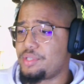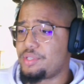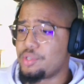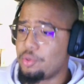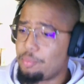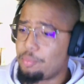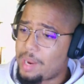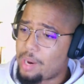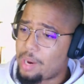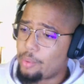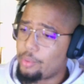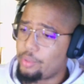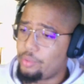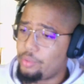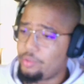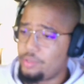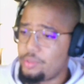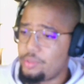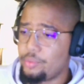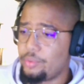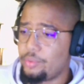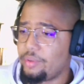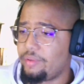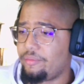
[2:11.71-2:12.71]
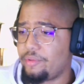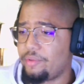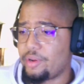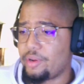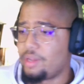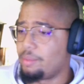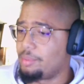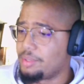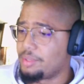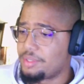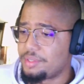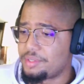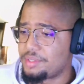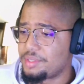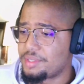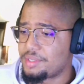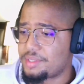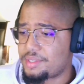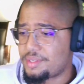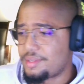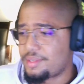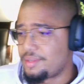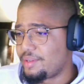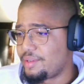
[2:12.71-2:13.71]
so power to you if you're able to
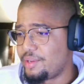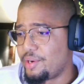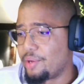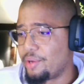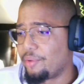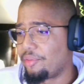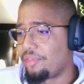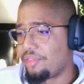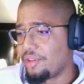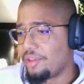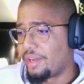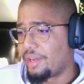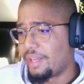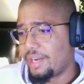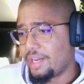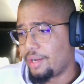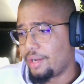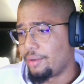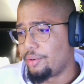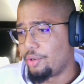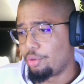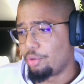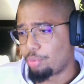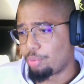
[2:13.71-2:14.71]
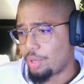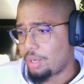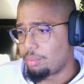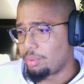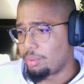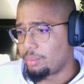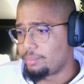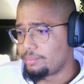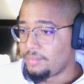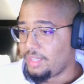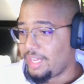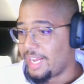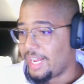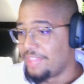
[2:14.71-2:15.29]
just, thug it out, no problem.